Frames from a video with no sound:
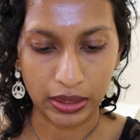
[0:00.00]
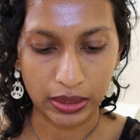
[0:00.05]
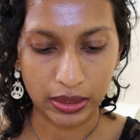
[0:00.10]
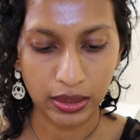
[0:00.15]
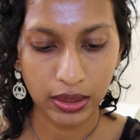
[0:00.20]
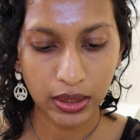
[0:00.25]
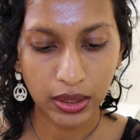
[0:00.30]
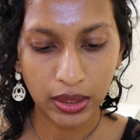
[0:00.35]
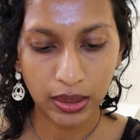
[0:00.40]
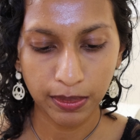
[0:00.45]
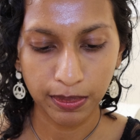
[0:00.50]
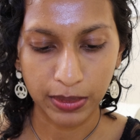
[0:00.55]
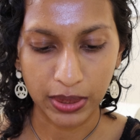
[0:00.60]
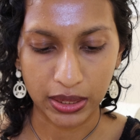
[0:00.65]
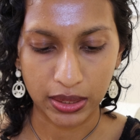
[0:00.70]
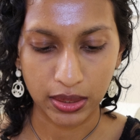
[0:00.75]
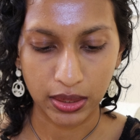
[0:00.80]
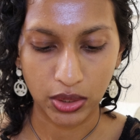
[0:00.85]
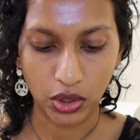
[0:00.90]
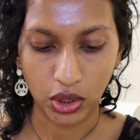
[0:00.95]
it,
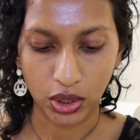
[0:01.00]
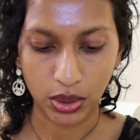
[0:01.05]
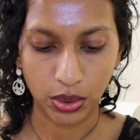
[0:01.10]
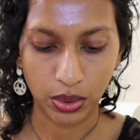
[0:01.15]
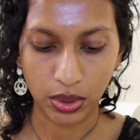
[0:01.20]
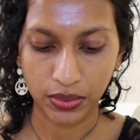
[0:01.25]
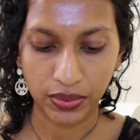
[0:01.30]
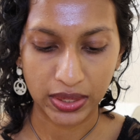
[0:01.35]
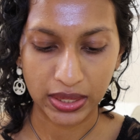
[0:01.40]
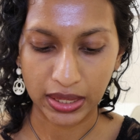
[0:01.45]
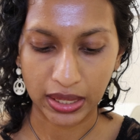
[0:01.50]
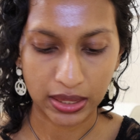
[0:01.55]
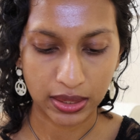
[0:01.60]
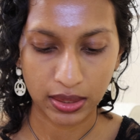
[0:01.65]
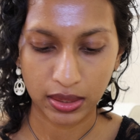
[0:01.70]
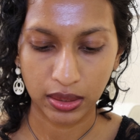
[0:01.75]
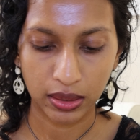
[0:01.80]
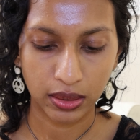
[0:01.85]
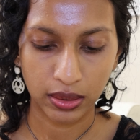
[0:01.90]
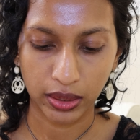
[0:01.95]
but it just looks
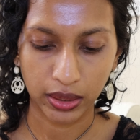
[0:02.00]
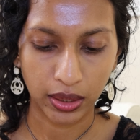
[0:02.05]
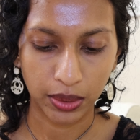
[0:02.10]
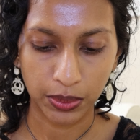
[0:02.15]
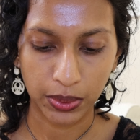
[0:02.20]
fantastic. Like I